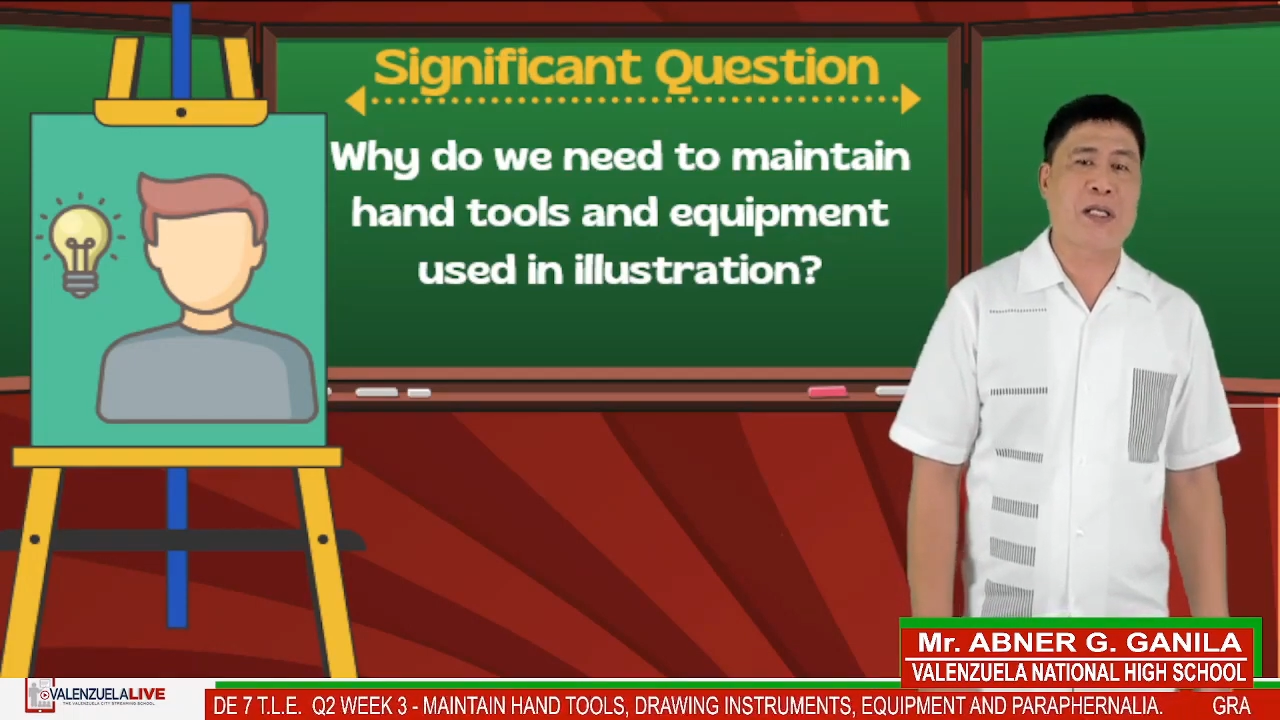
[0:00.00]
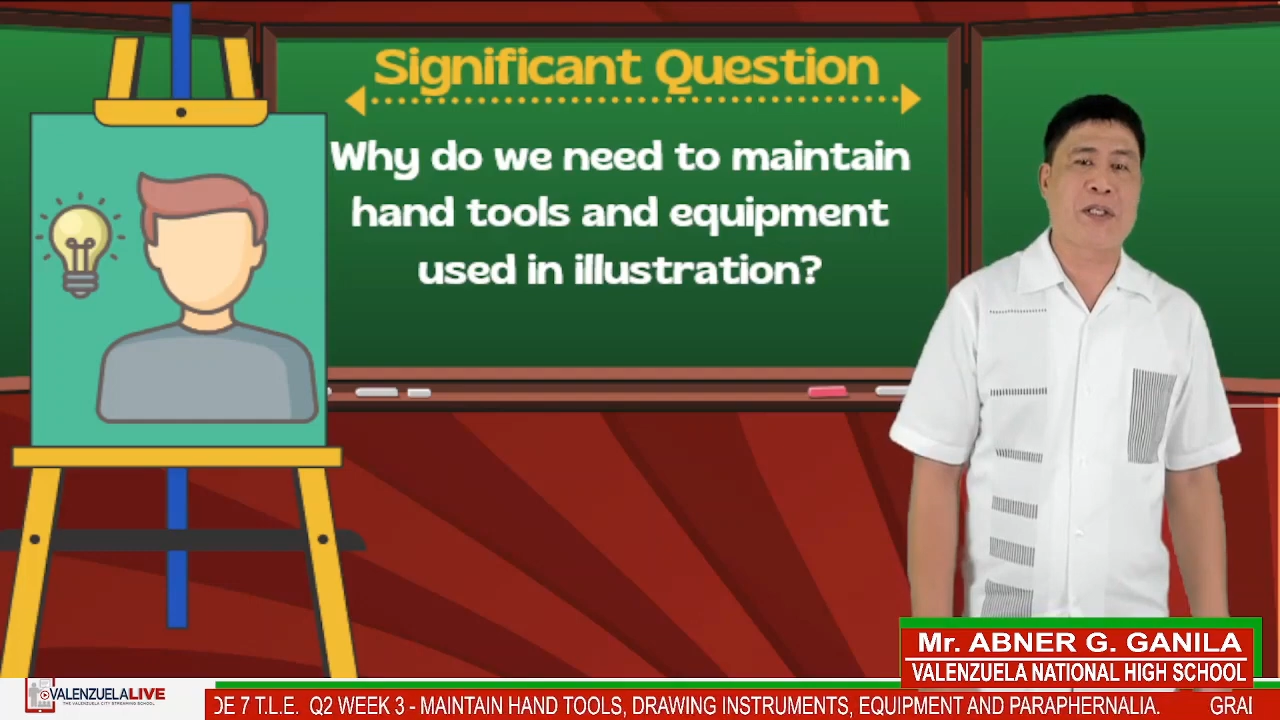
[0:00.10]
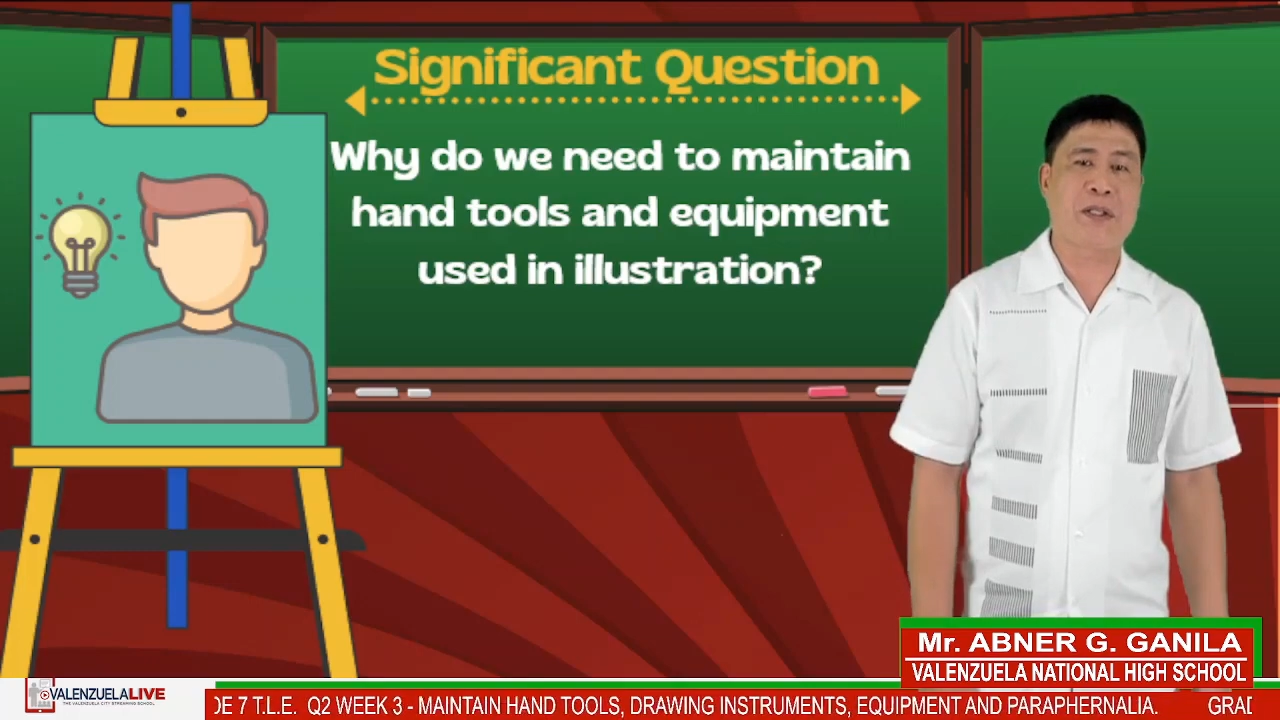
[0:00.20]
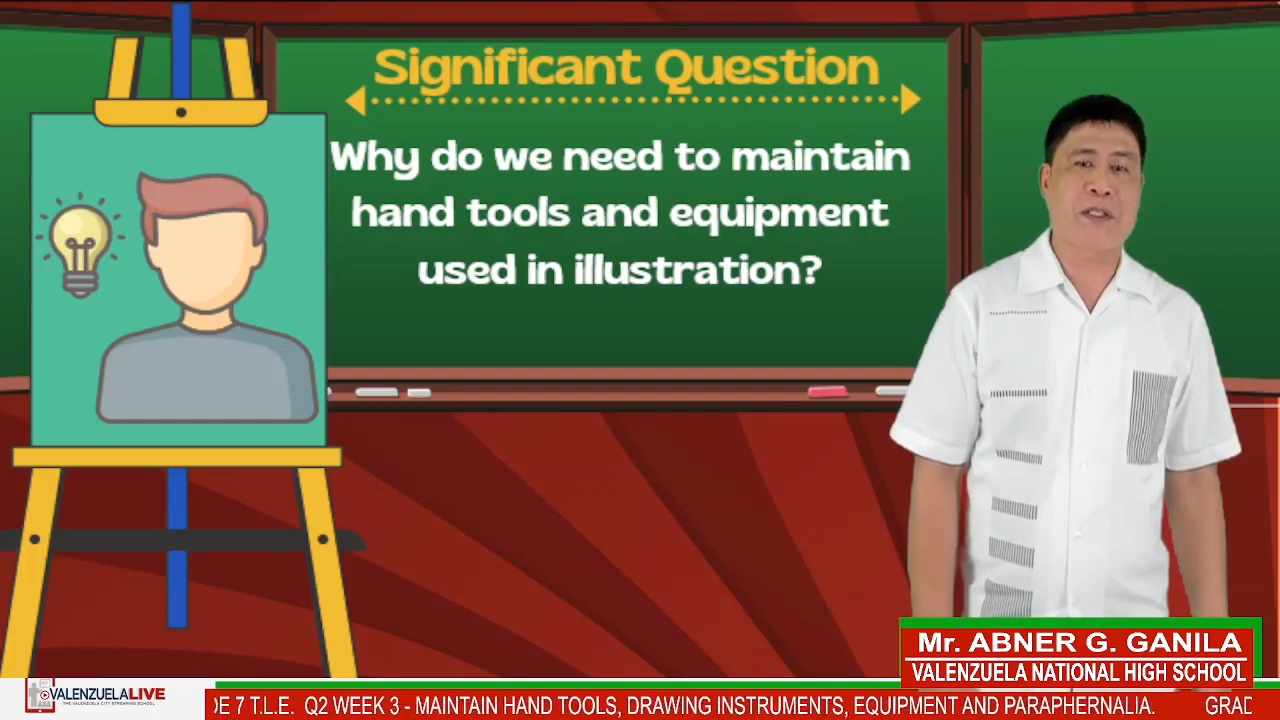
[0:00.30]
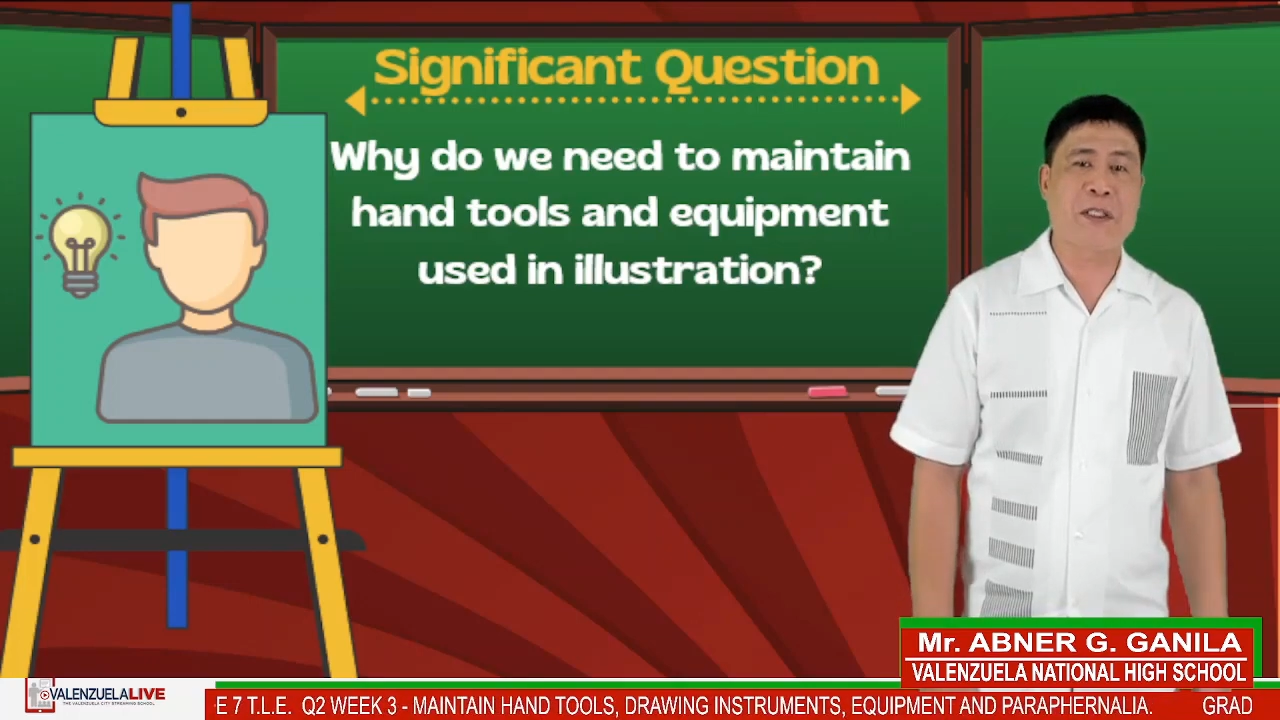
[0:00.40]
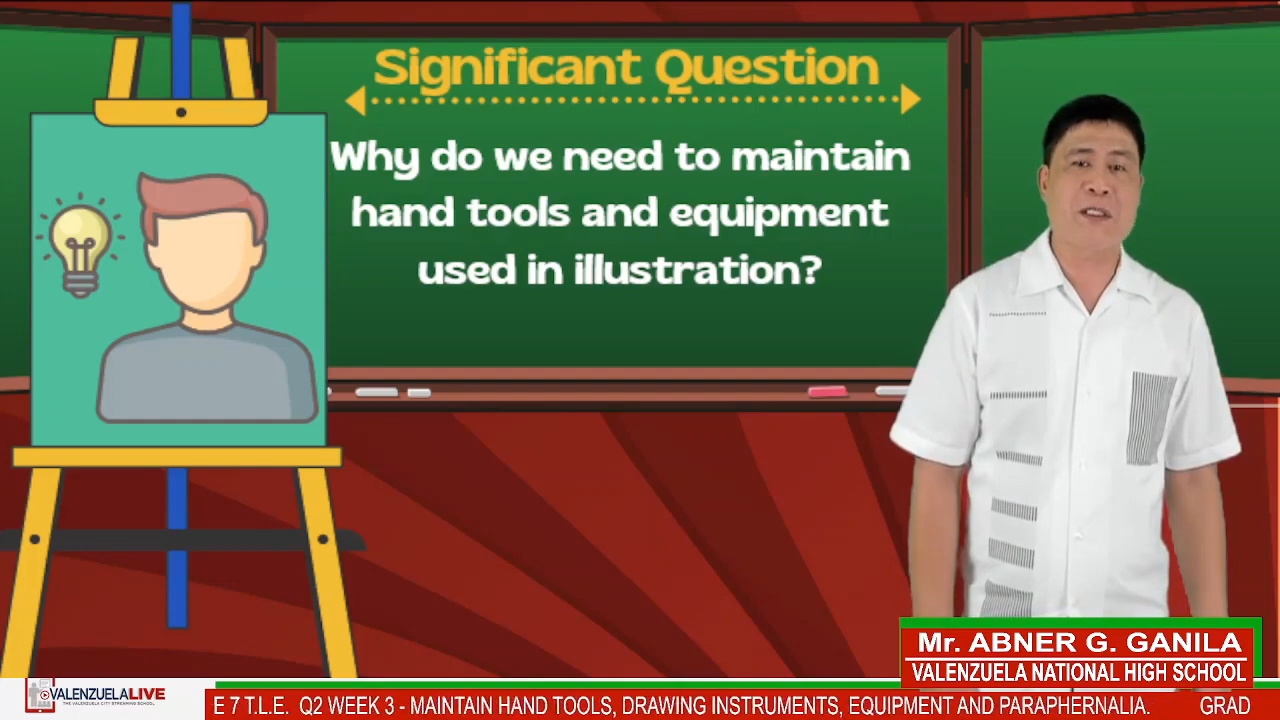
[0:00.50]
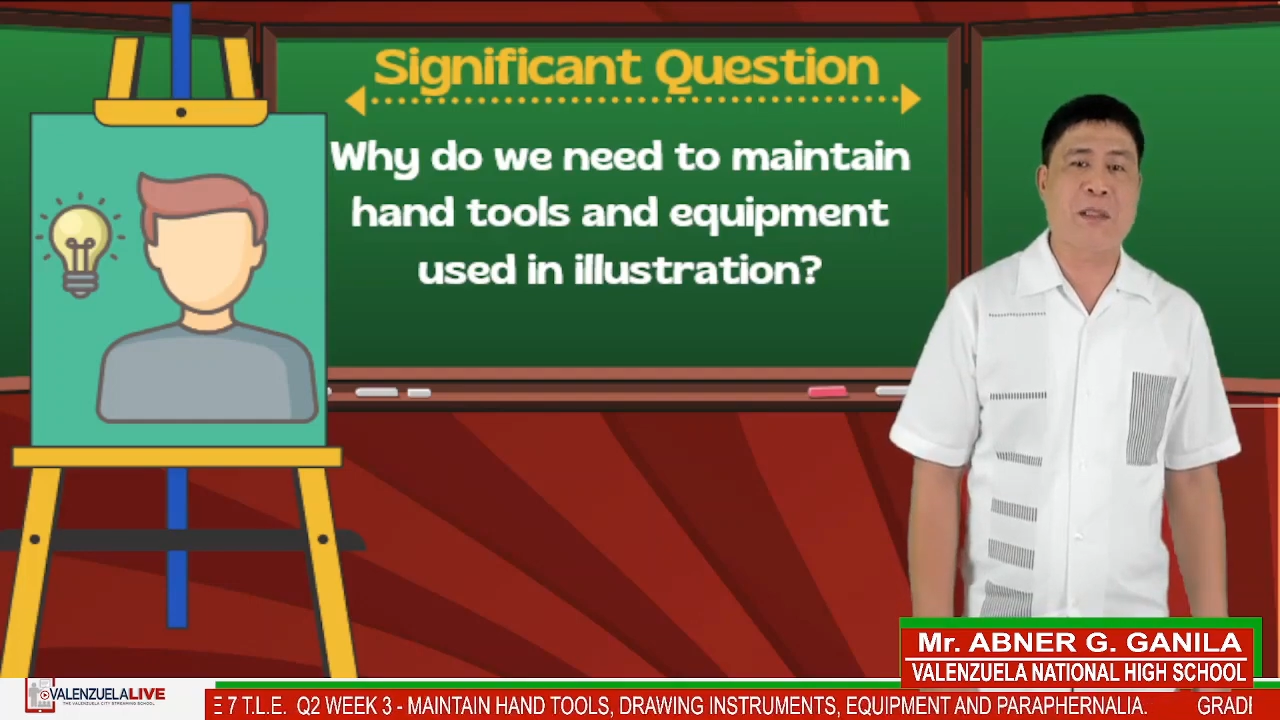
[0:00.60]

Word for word: and return